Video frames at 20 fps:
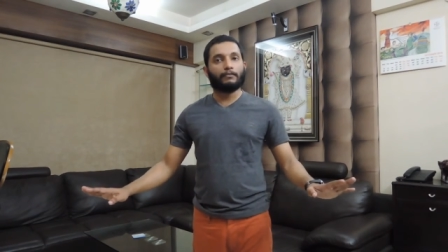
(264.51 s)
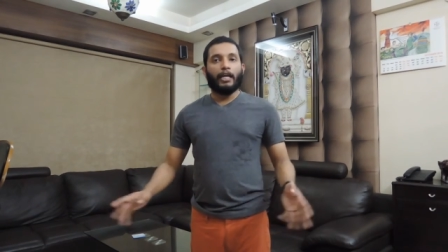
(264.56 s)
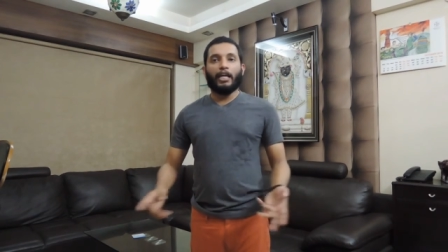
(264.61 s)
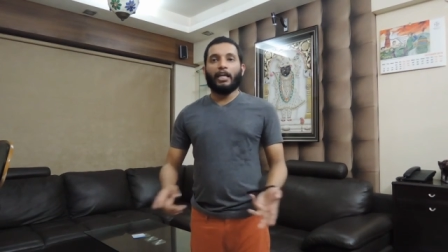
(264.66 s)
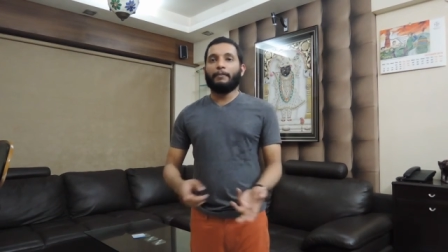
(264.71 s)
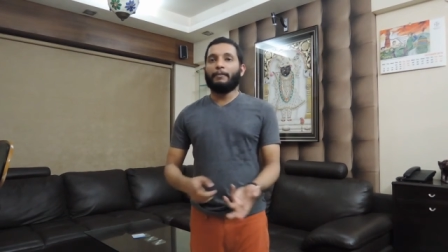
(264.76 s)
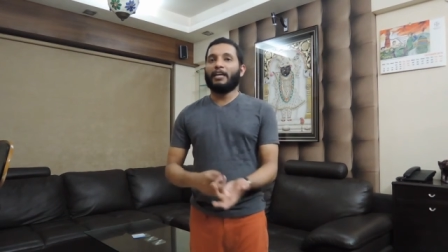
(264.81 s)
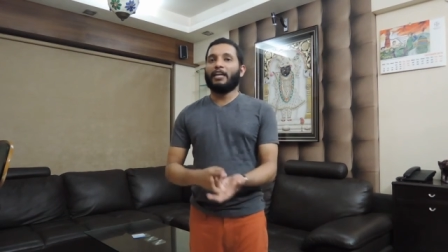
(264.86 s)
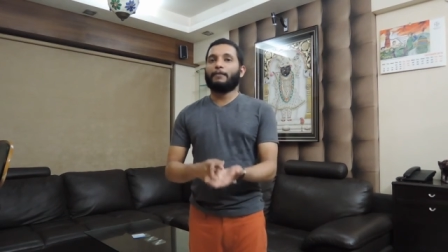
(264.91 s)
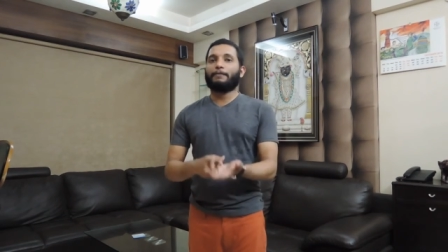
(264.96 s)

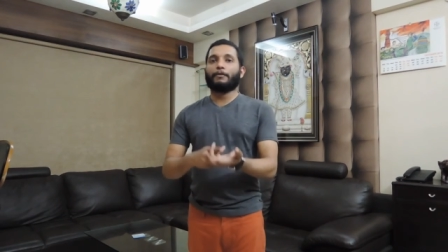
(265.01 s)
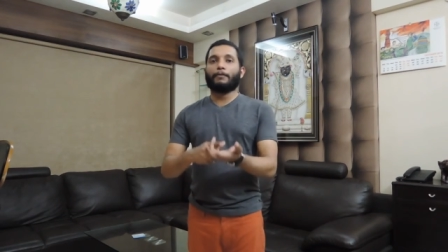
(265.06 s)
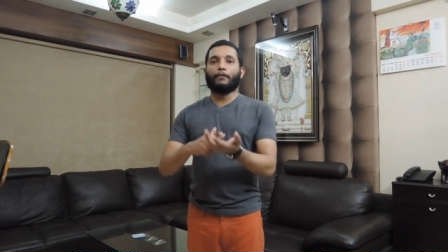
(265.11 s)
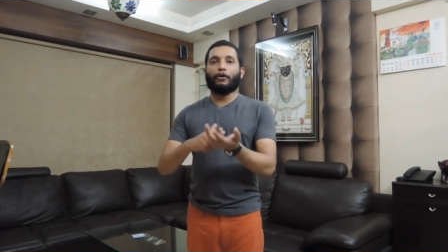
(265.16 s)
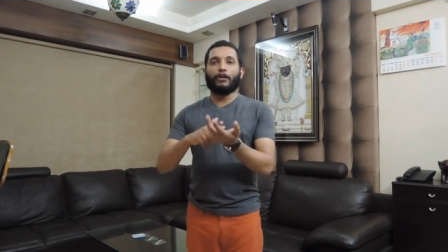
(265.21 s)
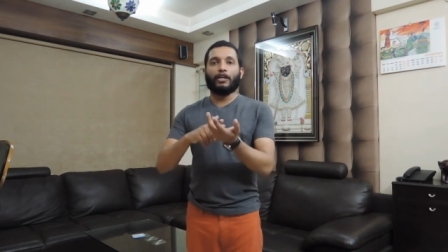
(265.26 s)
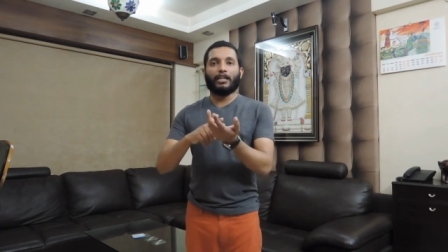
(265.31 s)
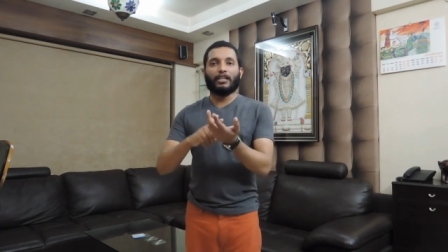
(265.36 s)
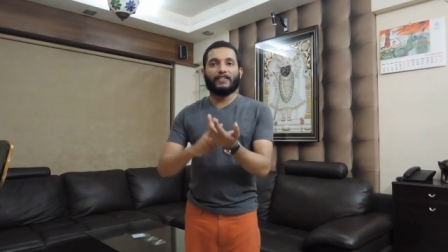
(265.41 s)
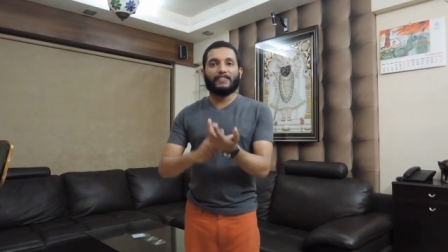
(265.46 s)
Email
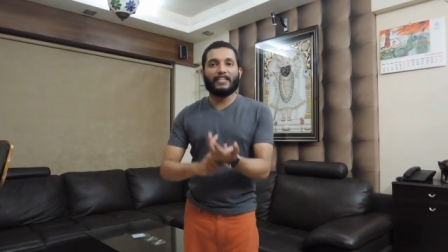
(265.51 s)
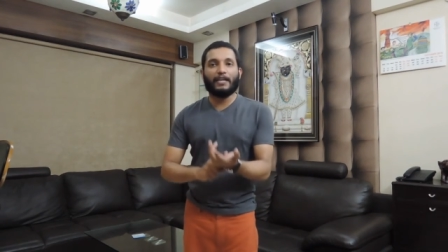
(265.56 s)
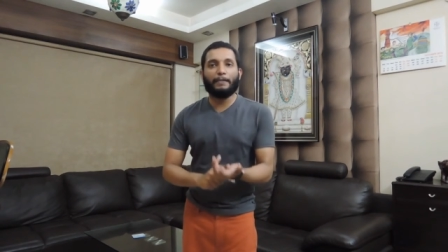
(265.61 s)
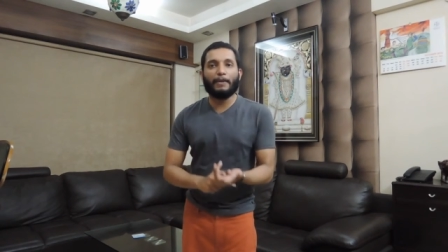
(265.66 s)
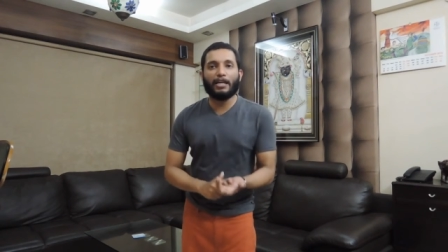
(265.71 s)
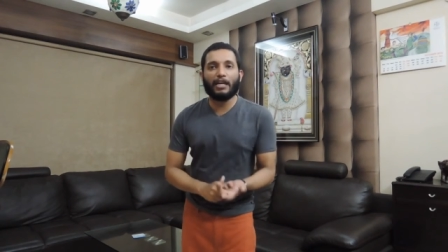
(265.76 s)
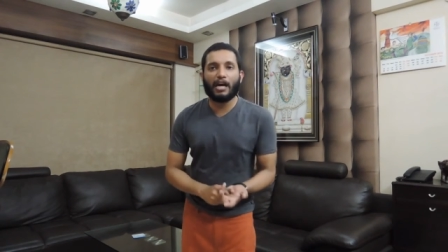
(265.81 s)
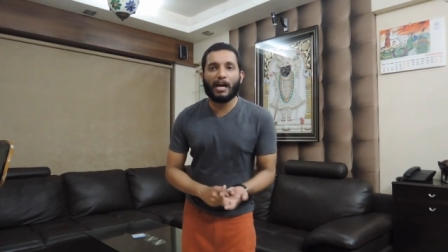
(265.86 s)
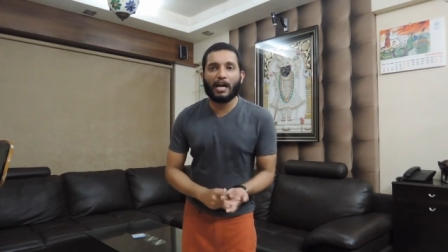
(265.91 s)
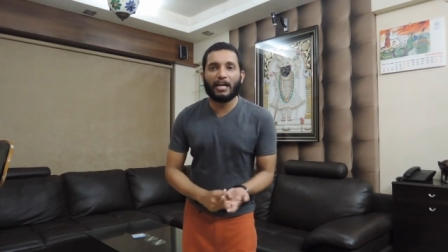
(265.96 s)
promoting
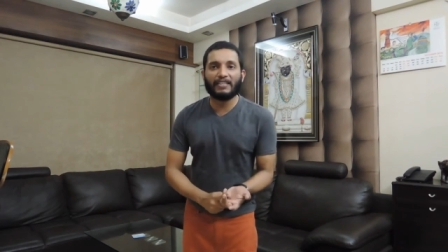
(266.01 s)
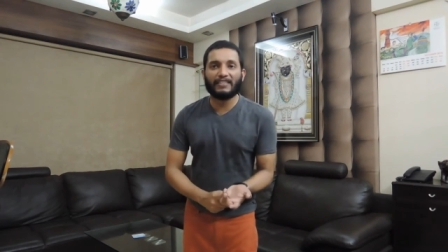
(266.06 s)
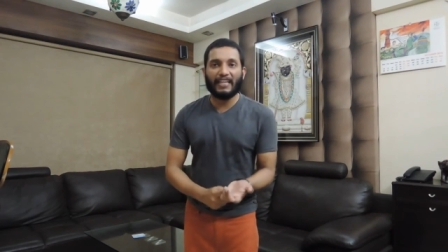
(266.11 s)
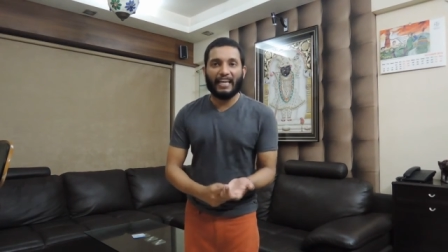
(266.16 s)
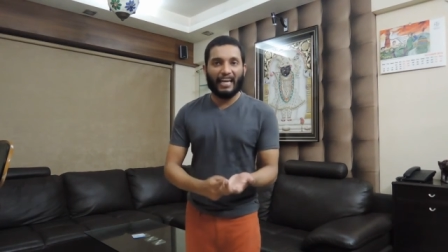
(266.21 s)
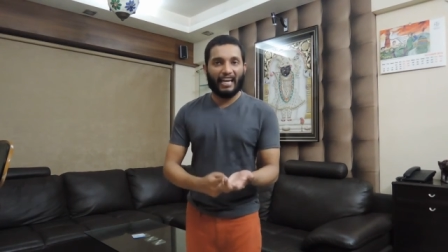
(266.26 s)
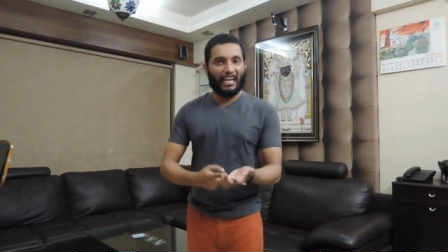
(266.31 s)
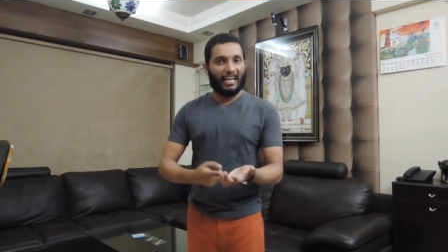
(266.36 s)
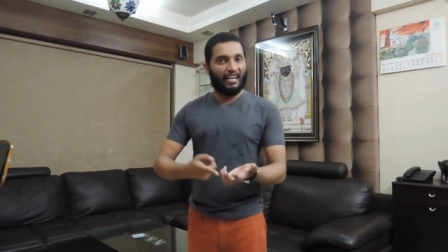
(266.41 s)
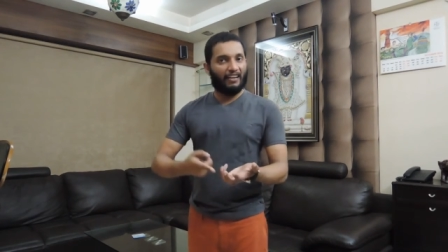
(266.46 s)
seminars,
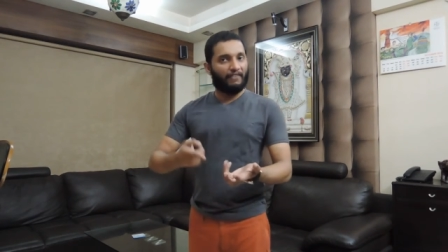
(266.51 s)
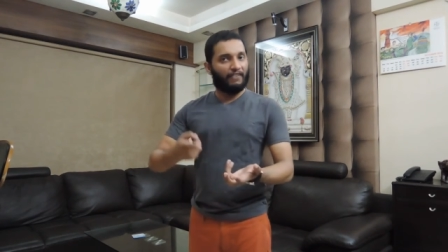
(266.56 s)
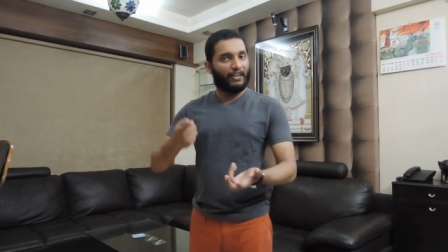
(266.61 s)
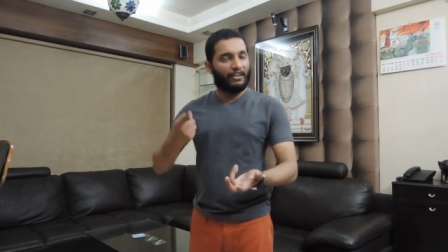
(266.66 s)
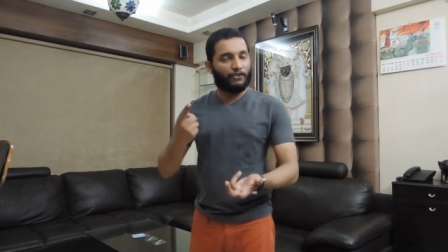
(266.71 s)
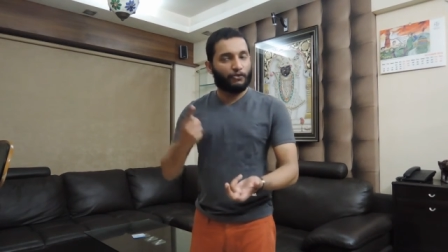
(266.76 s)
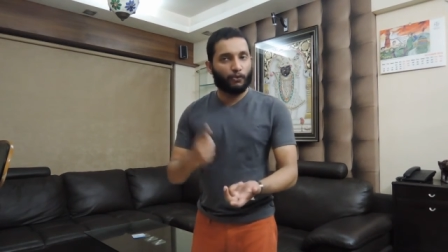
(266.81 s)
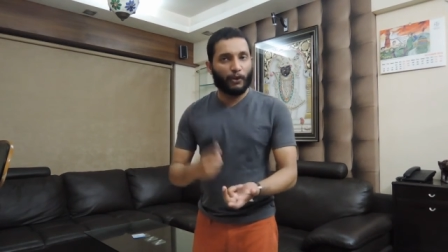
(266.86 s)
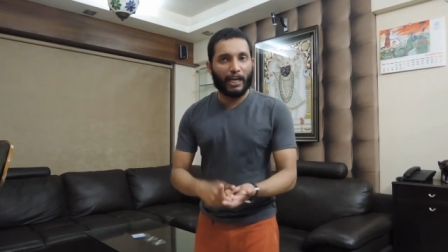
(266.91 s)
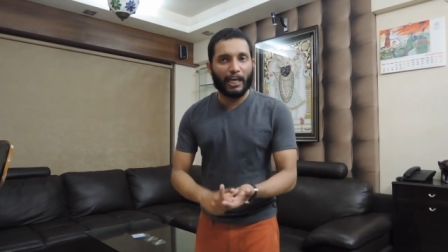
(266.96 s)

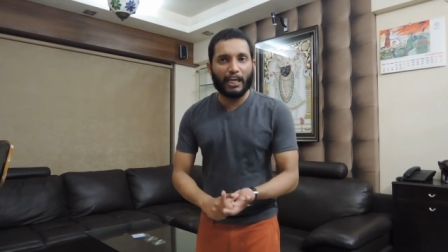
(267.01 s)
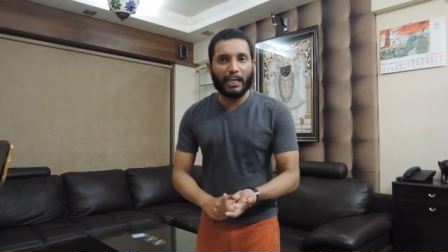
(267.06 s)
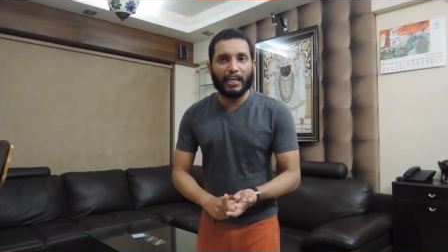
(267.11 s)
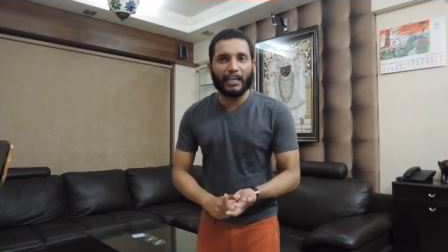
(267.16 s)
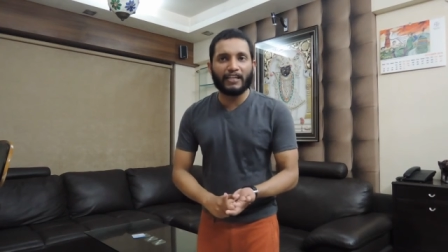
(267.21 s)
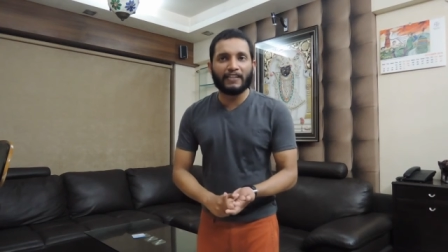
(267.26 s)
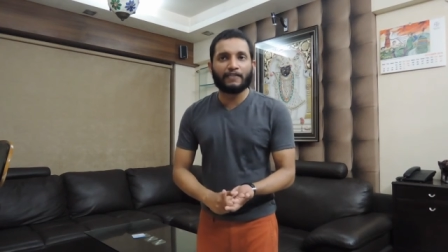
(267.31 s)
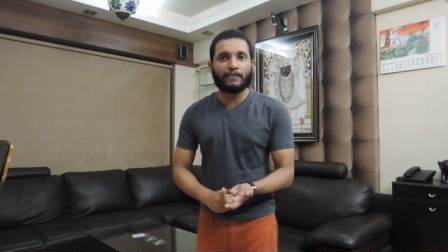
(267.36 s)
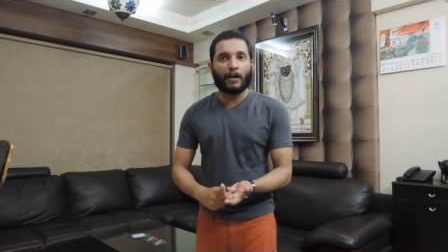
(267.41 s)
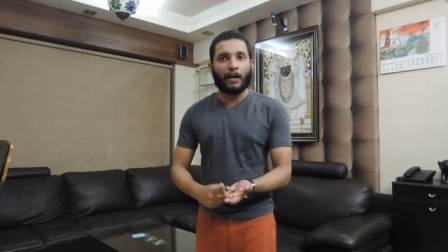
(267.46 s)
irrelevant
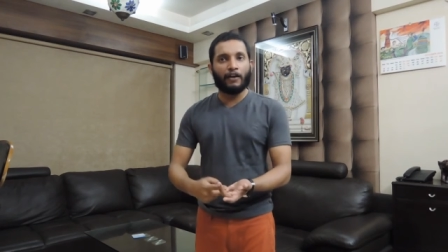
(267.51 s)
trainings,